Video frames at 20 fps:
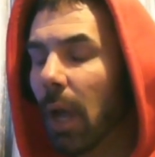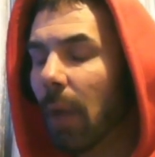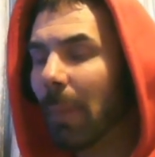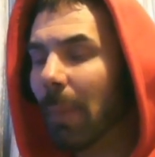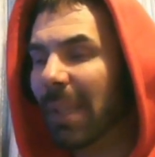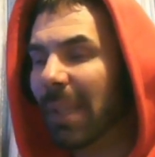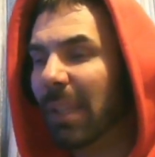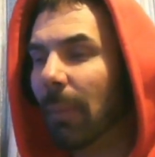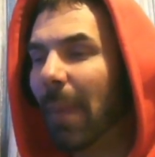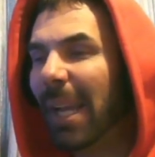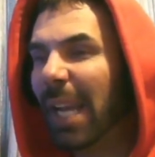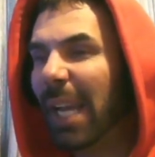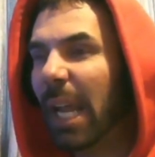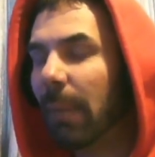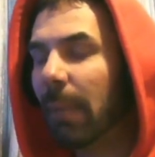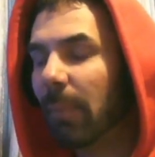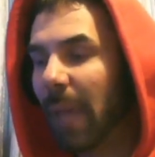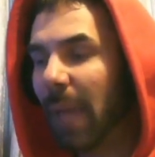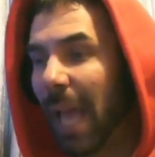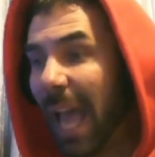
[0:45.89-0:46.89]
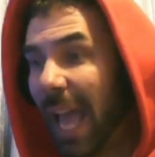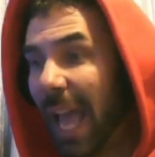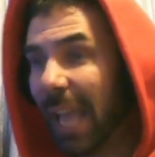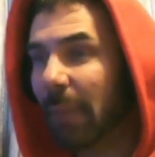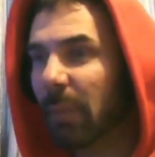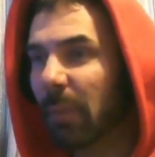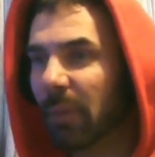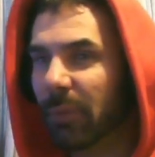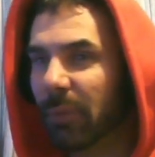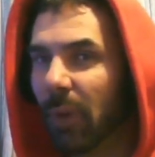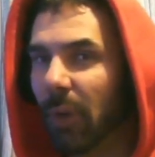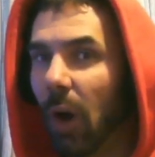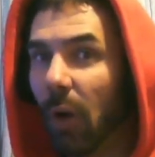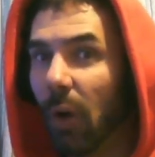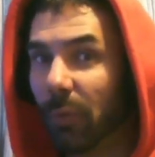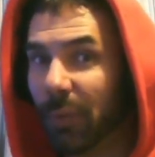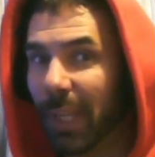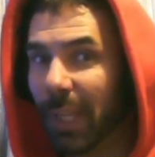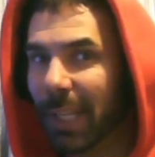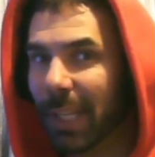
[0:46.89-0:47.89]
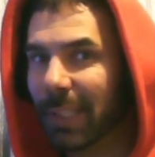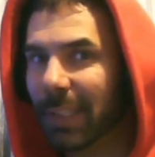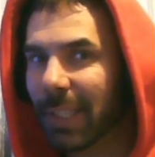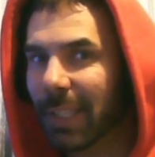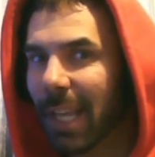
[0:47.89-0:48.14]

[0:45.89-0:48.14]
But the main aim aim of, of this